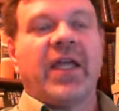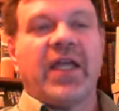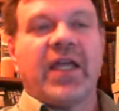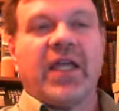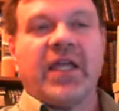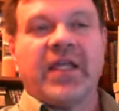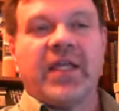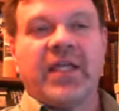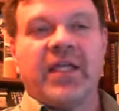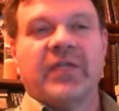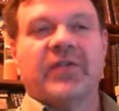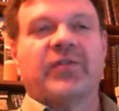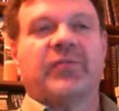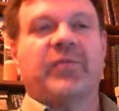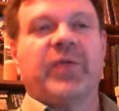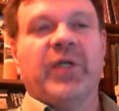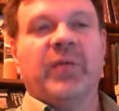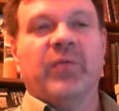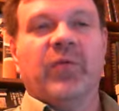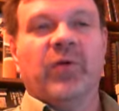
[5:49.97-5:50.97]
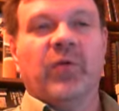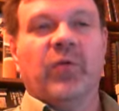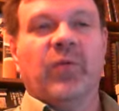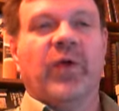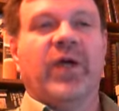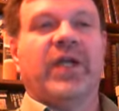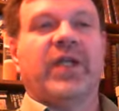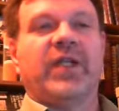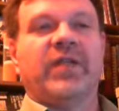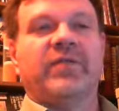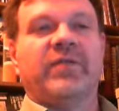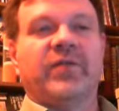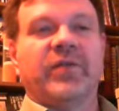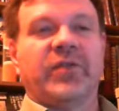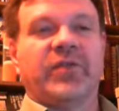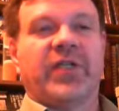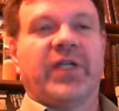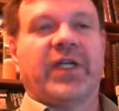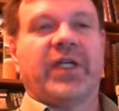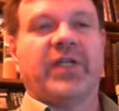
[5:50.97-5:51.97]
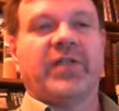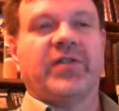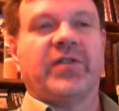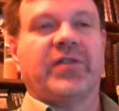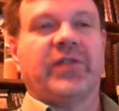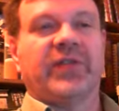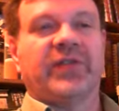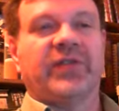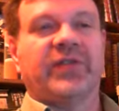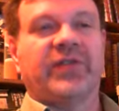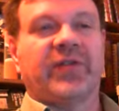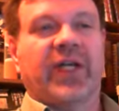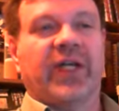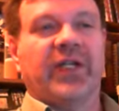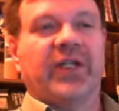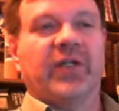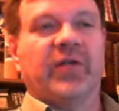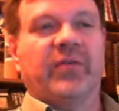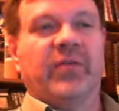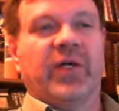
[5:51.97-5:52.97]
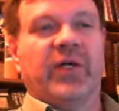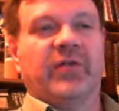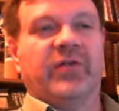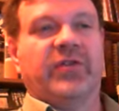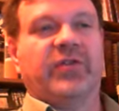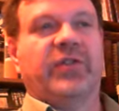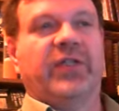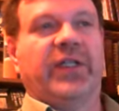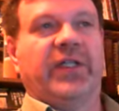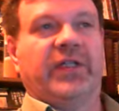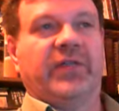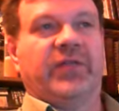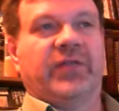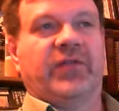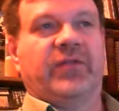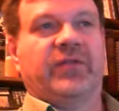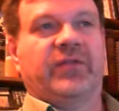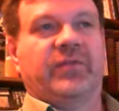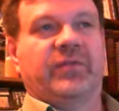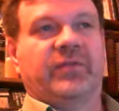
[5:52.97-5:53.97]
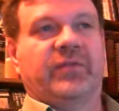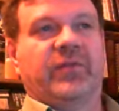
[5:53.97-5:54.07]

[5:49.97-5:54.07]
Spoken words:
It gets people ready for change and excited about change.